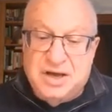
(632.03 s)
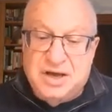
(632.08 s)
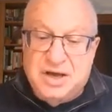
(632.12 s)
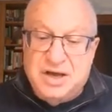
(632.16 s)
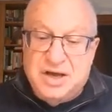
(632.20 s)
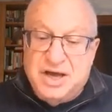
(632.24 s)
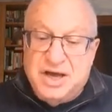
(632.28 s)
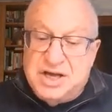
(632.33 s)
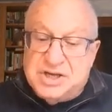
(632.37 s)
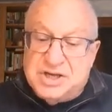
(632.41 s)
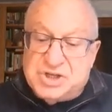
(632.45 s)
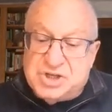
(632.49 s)

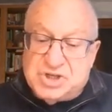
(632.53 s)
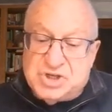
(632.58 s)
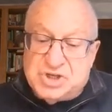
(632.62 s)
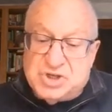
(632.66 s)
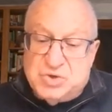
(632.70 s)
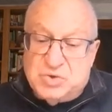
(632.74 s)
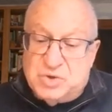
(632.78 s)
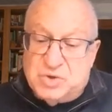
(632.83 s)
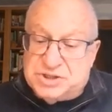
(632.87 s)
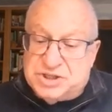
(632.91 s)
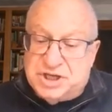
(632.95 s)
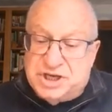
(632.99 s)
Here's a
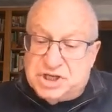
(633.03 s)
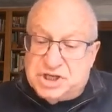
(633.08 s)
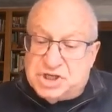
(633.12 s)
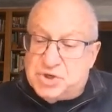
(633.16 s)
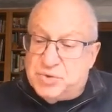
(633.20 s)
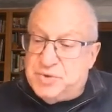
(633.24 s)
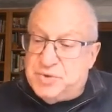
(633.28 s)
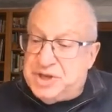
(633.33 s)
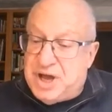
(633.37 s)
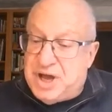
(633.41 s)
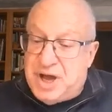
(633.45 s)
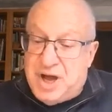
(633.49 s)
school teacher
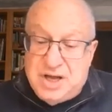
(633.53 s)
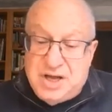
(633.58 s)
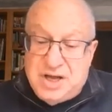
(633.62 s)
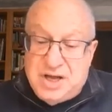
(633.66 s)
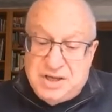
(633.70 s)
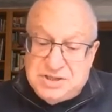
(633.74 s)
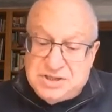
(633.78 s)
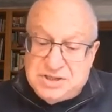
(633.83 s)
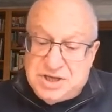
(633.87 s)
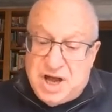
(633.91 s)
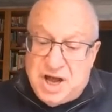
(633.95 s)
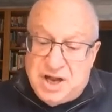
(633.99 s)
with
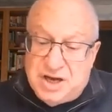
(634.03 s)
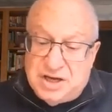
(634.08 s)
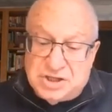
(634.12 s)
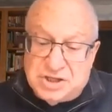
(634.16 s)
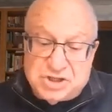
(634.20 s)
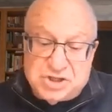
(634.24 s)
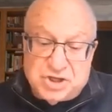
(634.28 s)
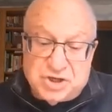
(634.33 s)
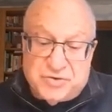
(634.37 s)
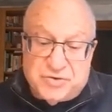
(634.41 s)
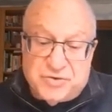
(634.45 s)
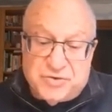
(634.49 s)
a
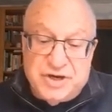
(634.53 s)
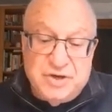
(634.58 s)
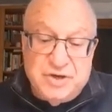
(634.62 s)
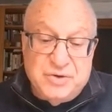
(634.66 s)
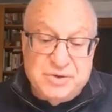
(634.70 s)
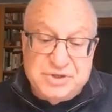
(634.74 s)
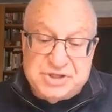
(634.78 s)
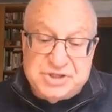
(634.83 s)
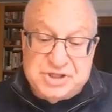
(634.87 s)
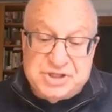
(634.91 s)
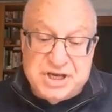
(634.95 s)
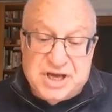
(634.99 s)
college degree
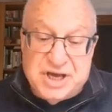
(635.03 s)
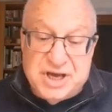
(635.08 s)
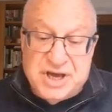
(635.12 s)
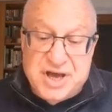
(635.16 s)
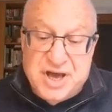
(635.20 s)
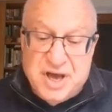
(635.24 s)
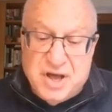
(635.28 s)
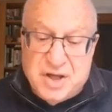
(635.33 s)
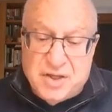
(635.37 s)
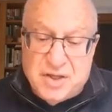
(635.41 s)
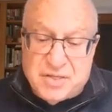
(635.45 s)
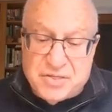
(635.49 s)
who's seeking
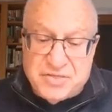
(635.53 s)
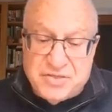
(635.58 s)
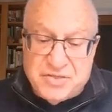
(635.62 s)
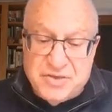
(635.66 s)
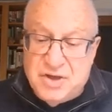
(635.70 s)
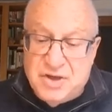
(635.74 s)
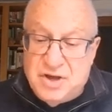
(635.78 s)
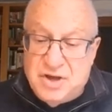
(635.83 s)
health.